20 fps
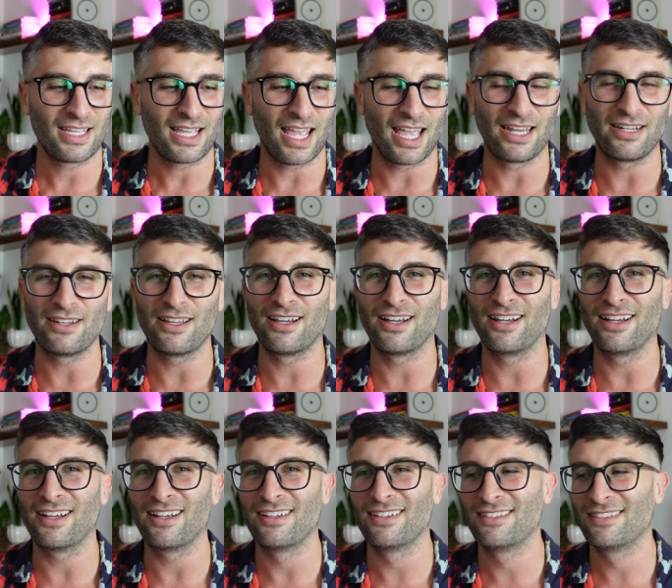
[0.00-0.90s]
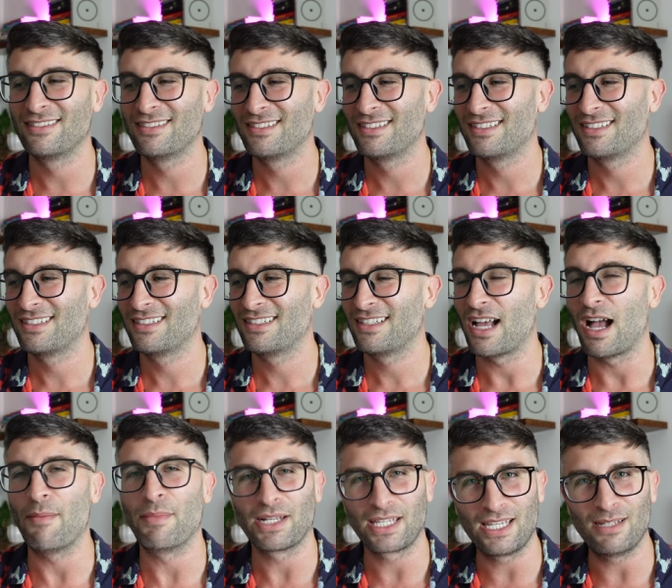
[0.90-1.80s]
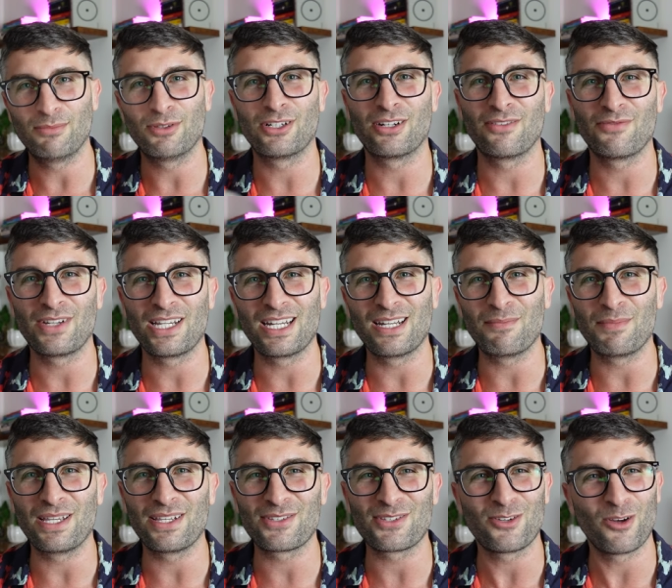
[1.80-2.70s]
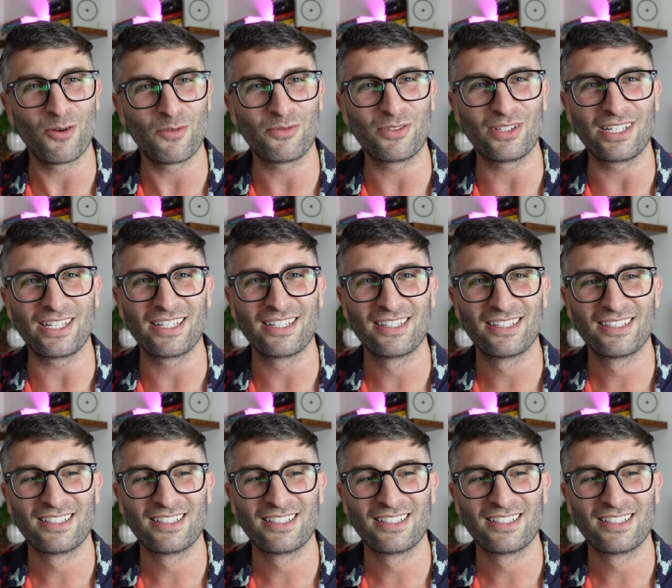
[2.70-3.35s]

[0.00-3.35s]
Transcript: and. Uh, I'm going to keep learning Vietnamese and hopefully